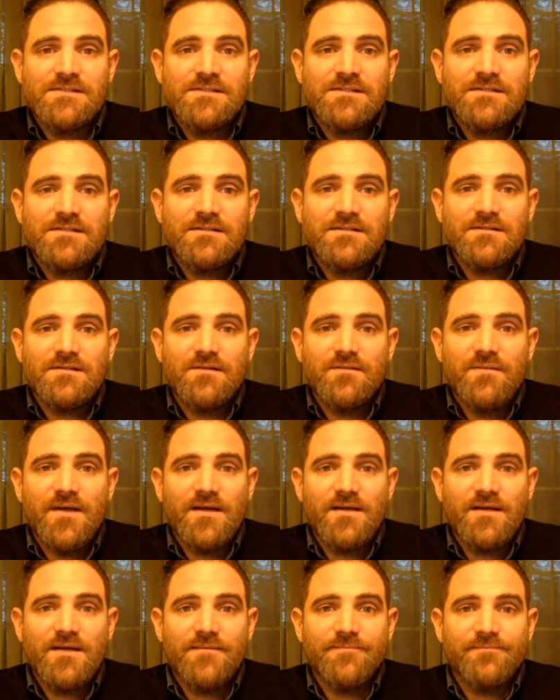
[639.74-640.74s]
Let's go
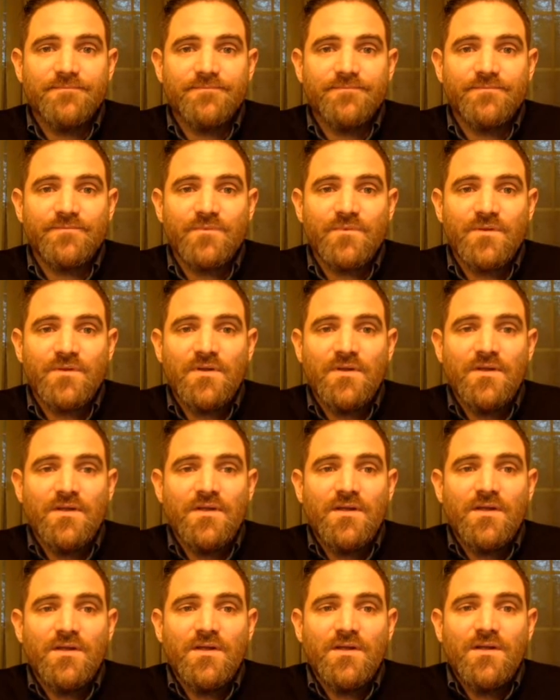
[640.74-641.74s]
back up.
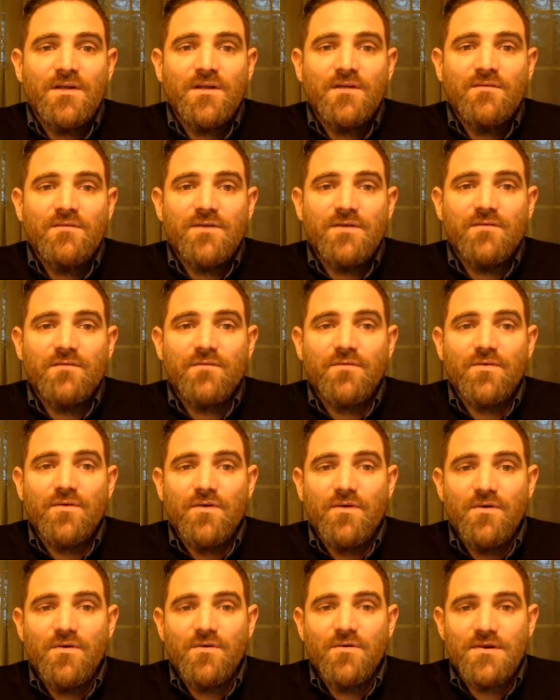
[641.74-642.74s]
If you have
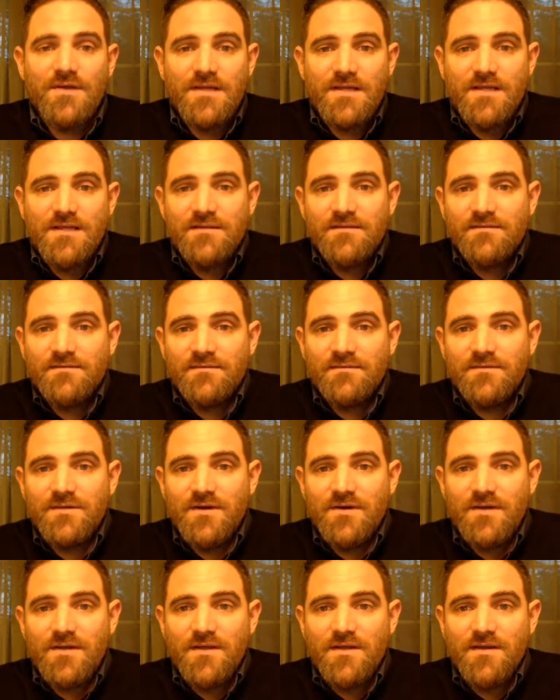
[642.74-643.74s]
roguery,
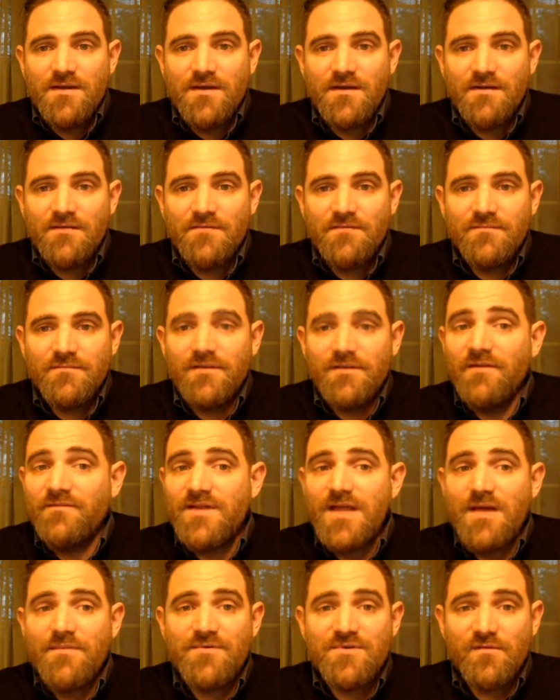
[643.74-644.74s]
go to here. If
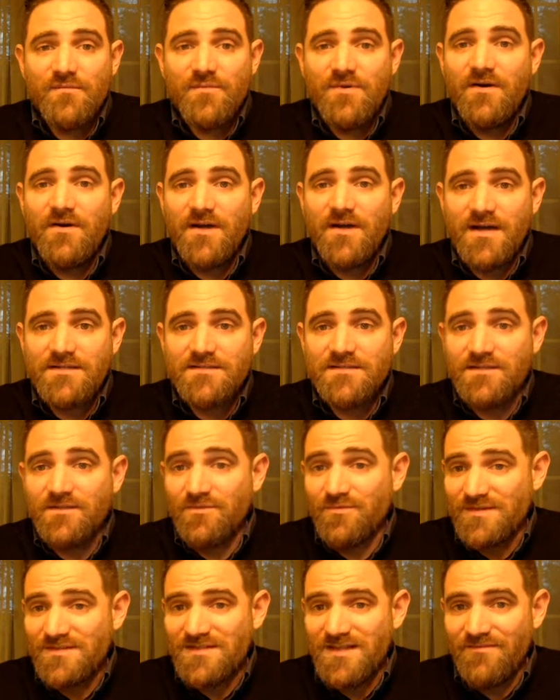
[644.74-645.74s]
not, but you have paradoxing,
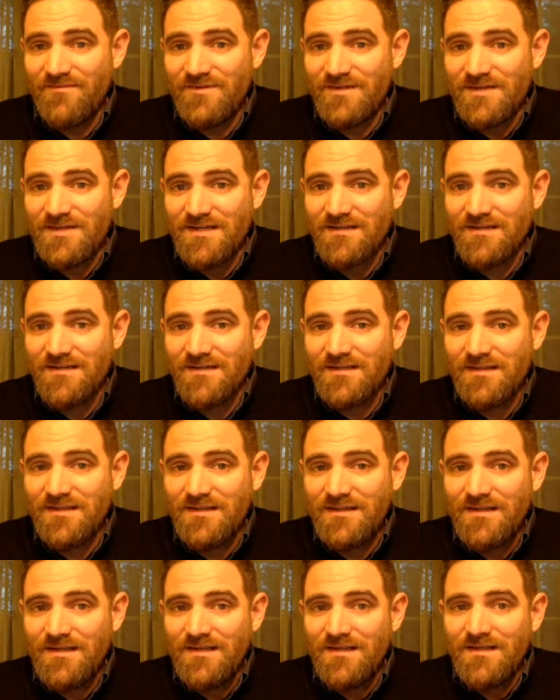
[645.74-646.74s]
370.
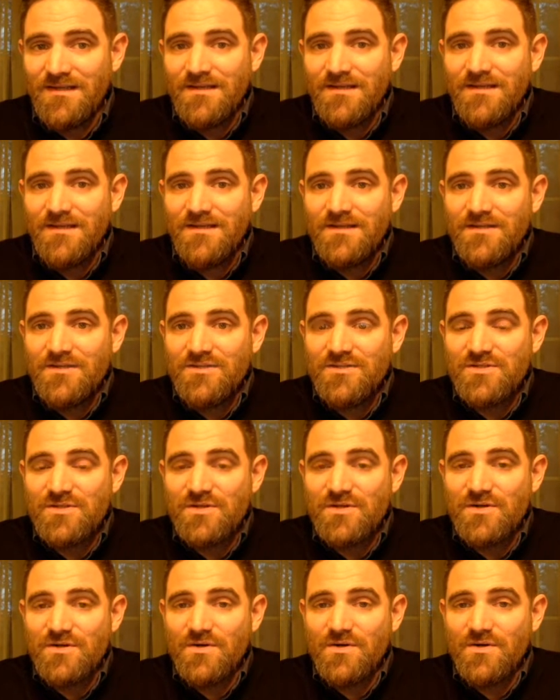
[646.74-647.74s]

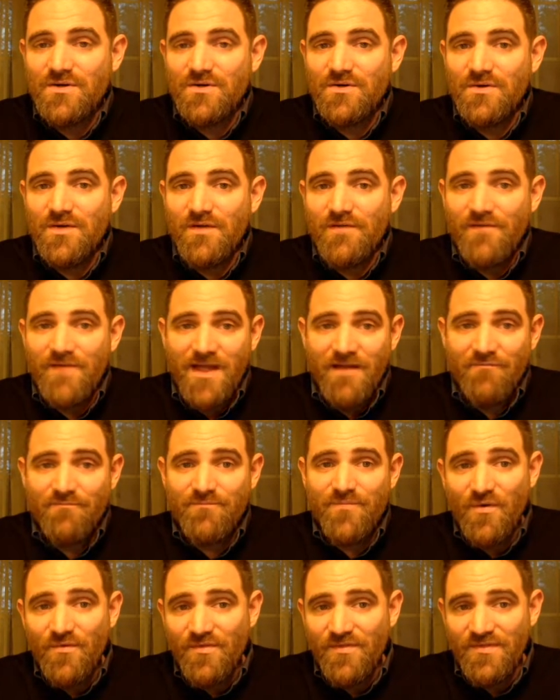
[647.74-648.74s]
So if I have
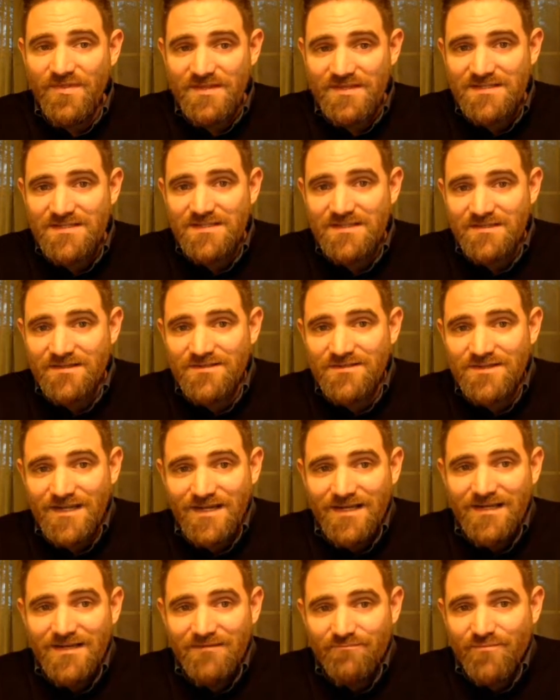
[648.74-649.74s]
both of these skills, I
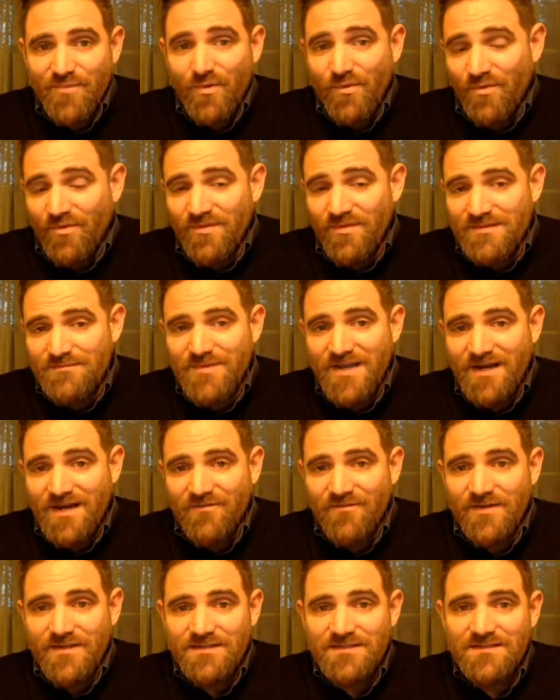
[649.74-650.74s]
get both of these
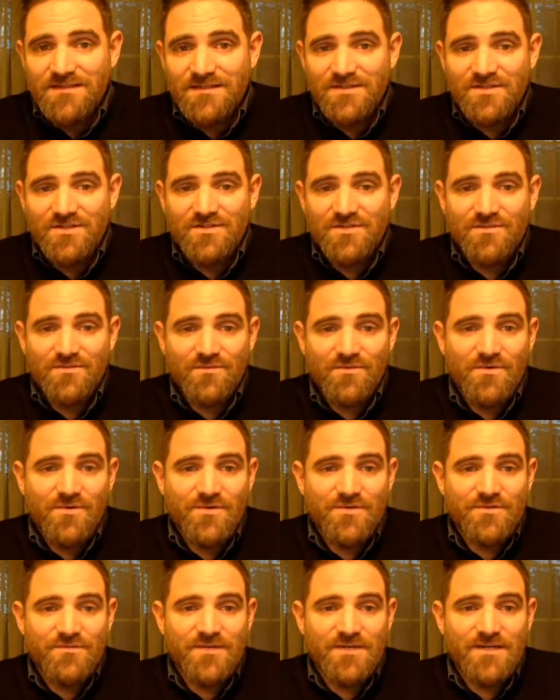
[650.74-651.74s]
benefits, and it just sort of
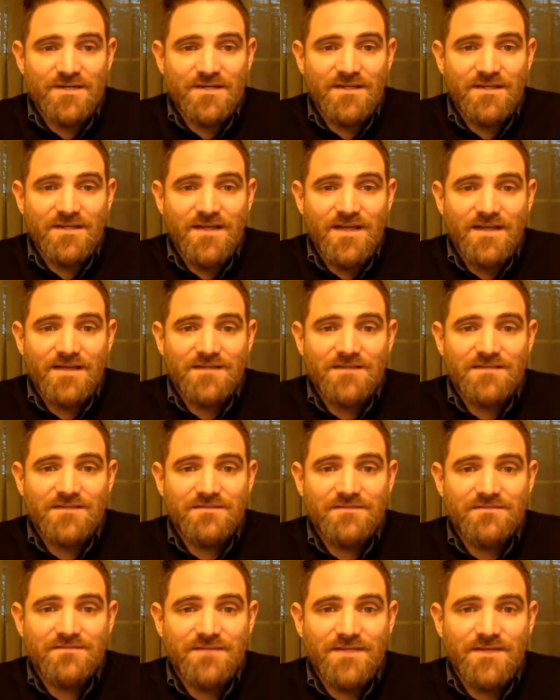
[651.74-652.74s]
rolls one into the next,
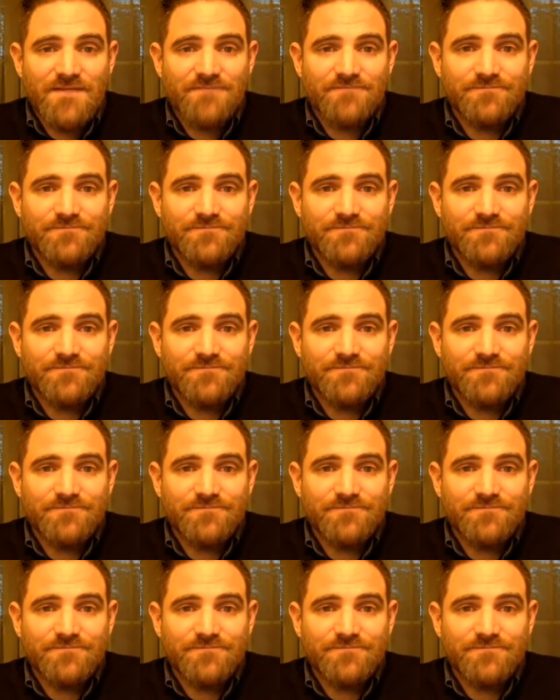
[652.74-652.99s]
right?